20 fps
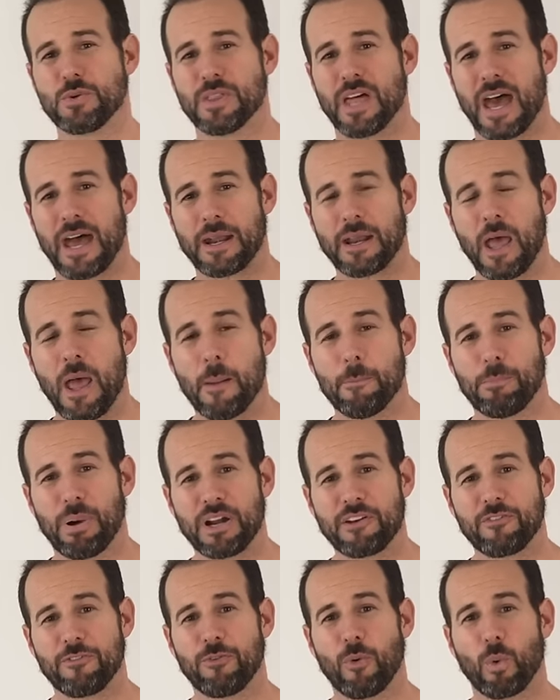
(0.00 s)
that,
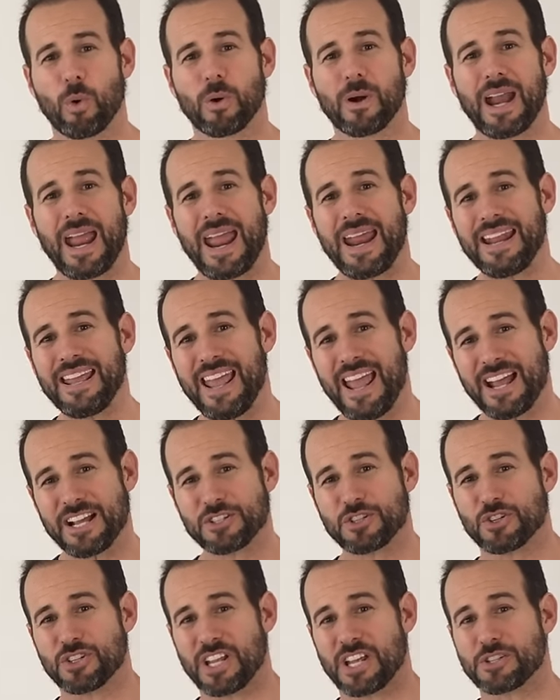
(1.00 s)
but for any
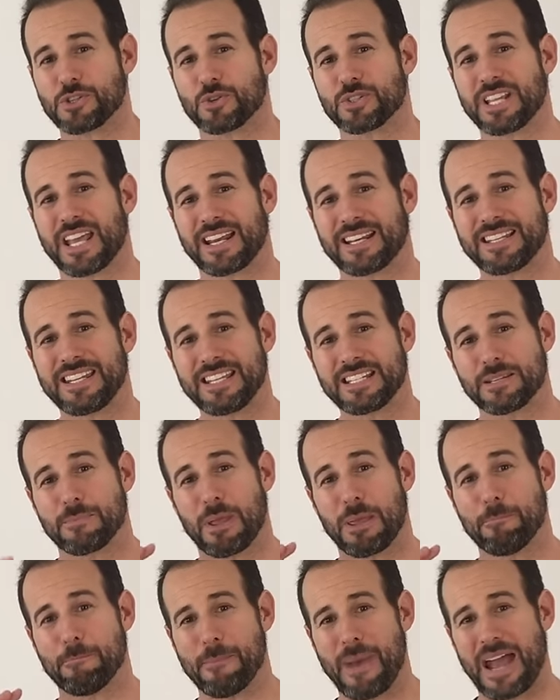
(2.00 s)
exercise or technique to be
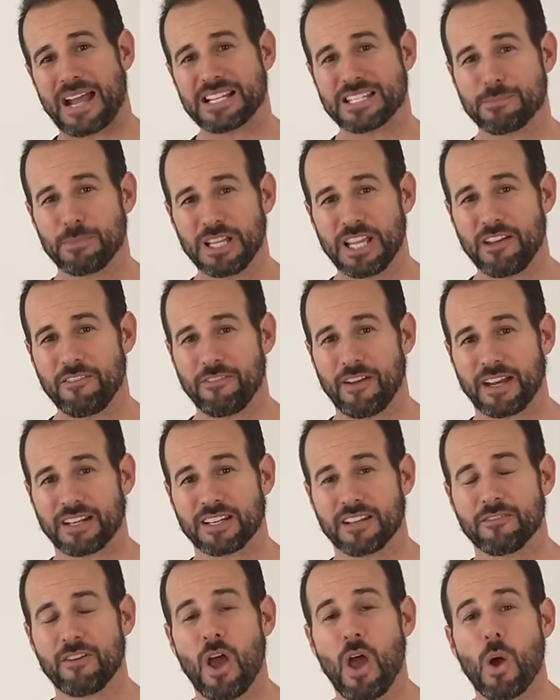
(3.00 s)
maximally
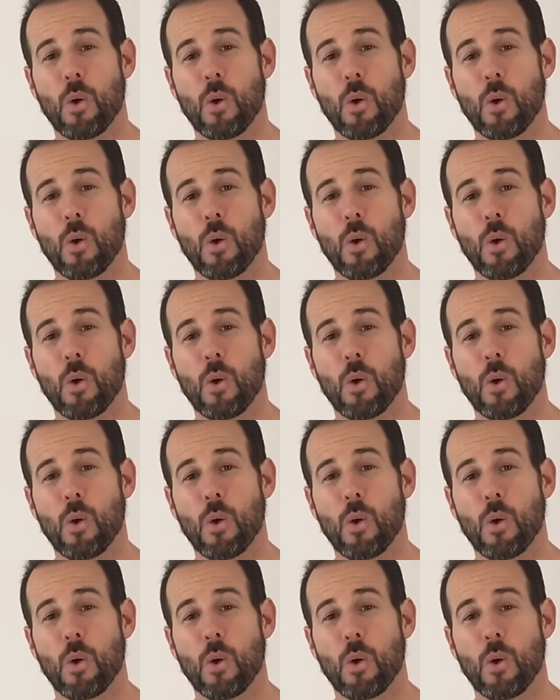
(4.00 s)
effective,